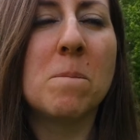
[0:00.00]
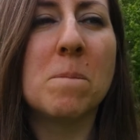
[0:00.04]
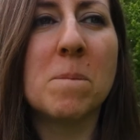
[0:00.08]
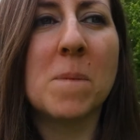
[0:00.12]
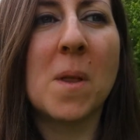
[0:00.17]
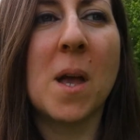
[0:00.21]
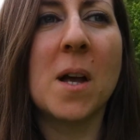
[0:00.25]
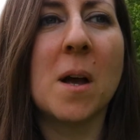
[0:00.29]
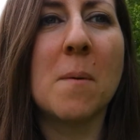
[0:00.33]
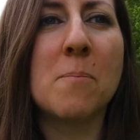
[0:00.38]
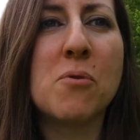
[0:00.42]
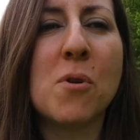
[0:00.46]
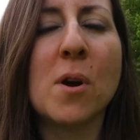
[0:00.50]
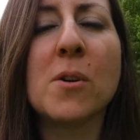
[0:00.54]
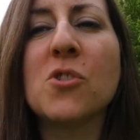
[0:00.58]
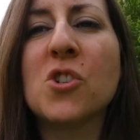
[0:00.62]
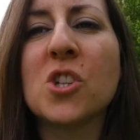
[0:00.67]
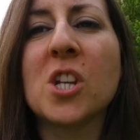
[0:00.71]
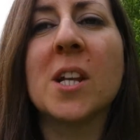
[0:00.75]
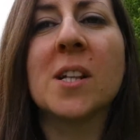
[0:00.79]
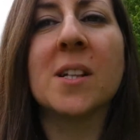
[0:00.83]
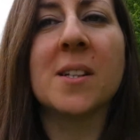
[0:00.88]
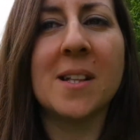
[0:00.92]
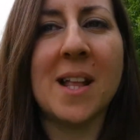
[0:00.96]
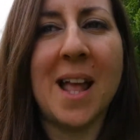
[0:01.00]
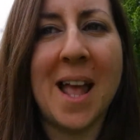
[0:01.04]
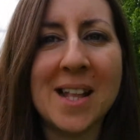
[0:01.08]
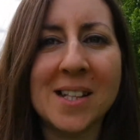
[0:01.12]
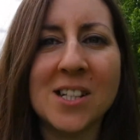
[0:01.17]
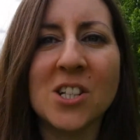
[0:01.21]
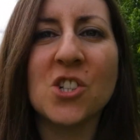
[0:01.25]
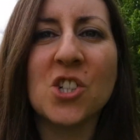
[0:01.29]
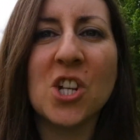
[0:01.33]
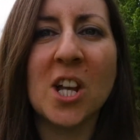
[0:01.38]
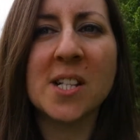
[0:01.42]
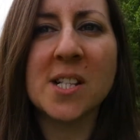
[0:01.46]
approach it in an
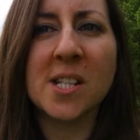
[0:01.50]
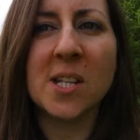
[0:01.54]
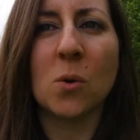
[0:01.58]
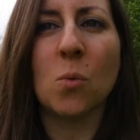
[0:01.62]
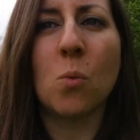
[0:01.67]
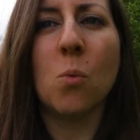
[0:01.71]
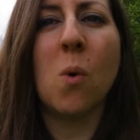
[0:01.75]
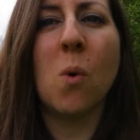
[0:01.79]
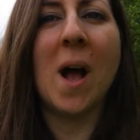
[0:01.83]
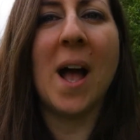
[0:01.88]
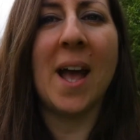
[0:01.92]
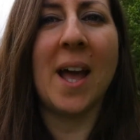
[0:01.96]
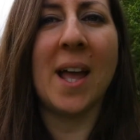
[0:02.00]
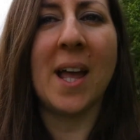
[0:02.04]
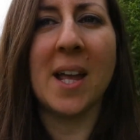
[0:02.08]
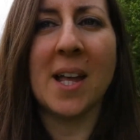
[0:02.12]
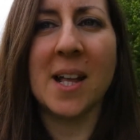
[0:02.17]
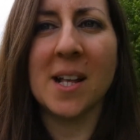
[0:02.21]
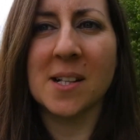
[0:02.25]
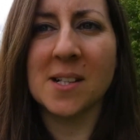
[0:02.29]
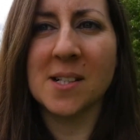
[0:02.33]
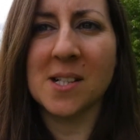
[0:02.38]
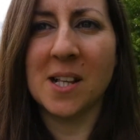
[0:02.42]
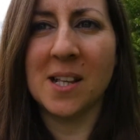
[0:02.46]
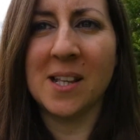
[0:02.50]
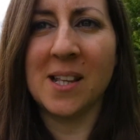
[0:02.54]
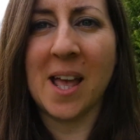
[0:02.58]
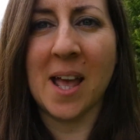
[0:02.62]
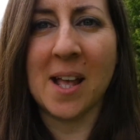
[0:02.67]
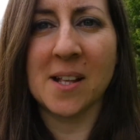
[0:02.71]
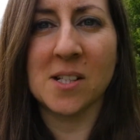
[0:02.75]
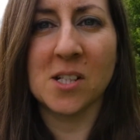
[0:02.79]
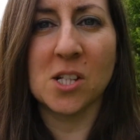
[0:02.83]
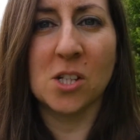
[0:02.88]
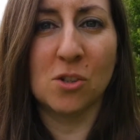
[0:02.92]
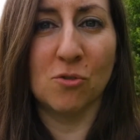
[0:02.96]
energetic way to
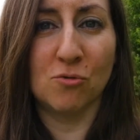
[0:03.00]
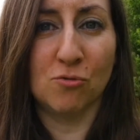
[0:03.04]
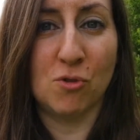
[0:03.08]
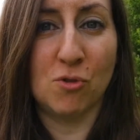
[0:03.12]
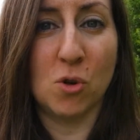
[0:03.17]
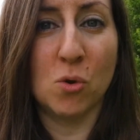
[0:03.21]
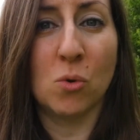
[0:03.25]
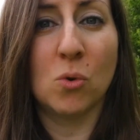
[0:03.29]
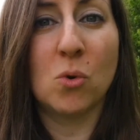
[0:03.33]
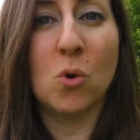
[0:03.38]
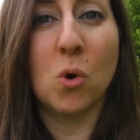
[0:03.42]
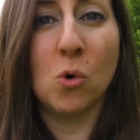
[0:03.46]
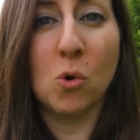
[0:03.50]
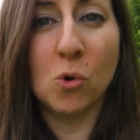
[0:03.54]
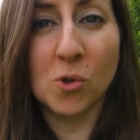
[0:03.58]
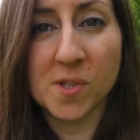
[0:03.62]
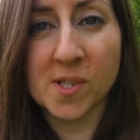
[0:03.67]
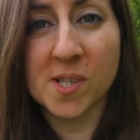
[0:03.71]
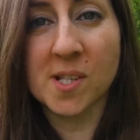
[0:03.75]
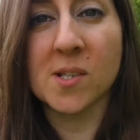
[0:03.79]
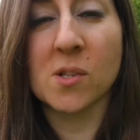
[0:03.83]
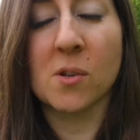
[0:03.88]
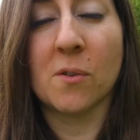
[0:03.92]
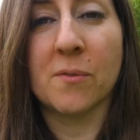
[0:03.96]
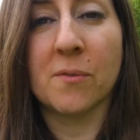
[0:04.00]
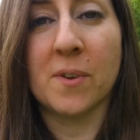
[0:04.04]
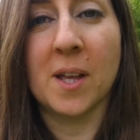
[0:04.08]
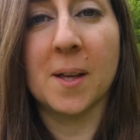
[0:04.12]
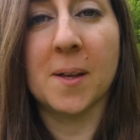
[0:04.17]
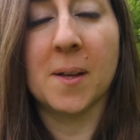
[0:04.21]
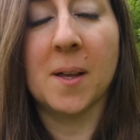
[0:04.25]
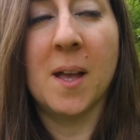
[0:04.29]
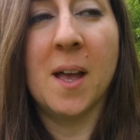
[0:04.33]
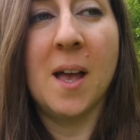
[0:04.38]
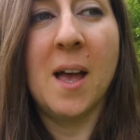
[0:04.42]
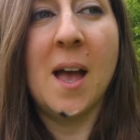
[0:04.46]
get to the root causes of it
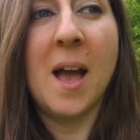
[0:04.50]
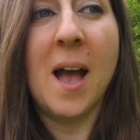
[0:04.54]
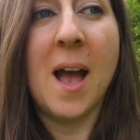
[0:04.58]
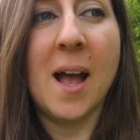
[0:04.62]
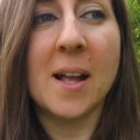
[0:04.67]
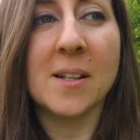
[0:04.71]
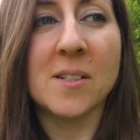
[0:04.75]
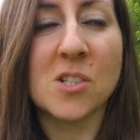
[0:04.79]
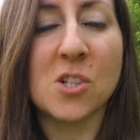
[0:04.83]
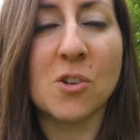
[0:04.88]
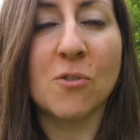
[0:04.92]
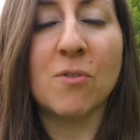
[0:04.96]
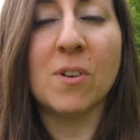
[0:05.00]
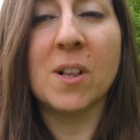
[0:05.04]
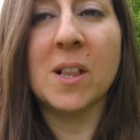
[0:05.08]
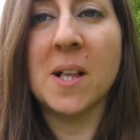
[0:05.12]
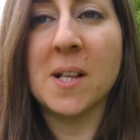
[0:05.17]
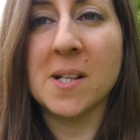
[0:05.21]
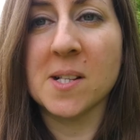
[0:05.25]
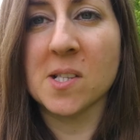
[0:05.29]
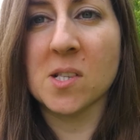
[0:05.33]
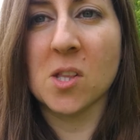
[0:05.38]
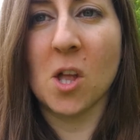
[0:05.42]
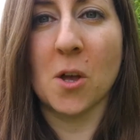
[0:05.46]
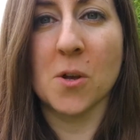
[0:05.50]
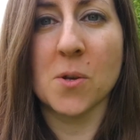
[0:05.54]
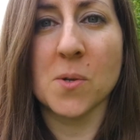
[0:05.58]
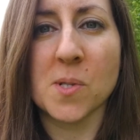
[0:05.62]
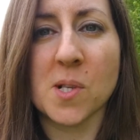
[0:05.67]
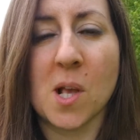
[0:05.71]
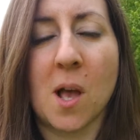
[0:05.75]
and to release those.